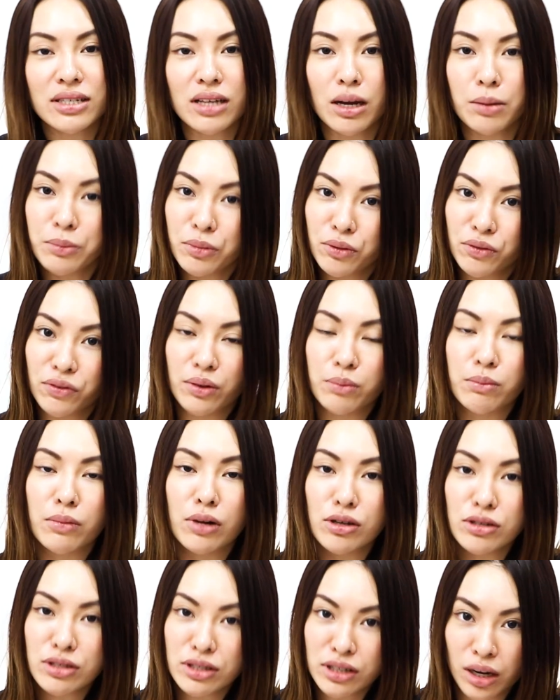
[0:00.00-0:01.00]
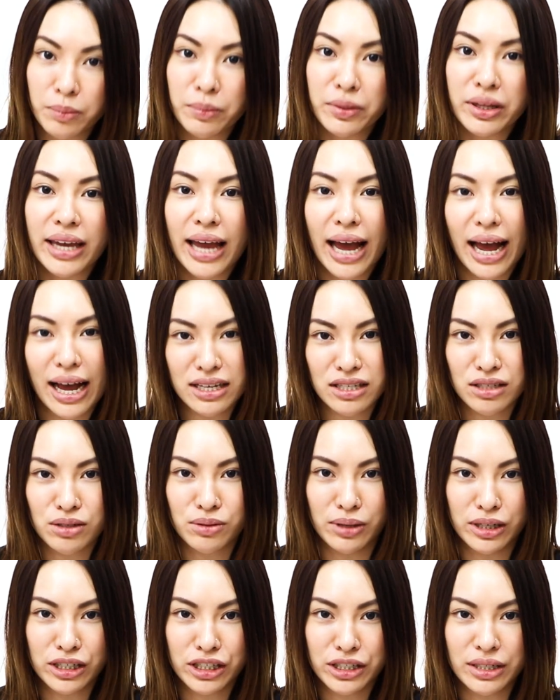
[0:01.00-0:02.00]
some of the most commonly asked
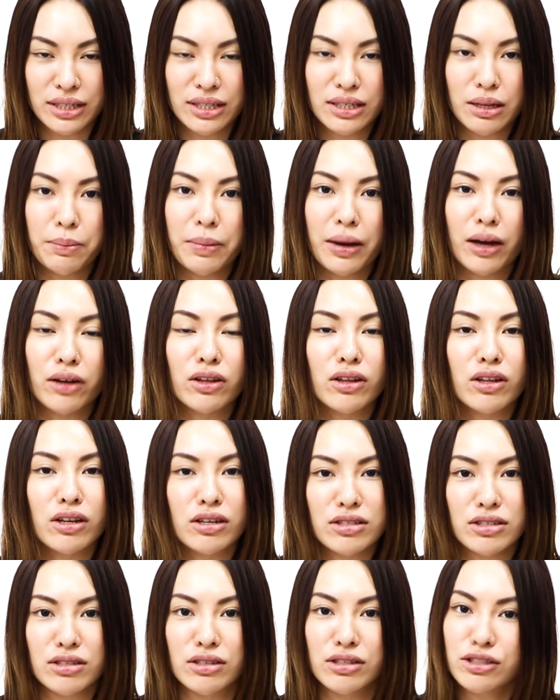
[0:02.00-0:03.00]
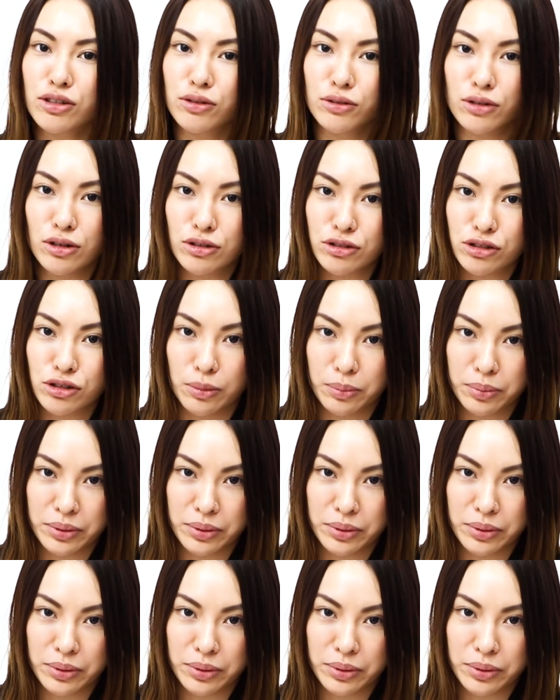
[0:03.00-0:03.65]
questions about the non-surgical nose job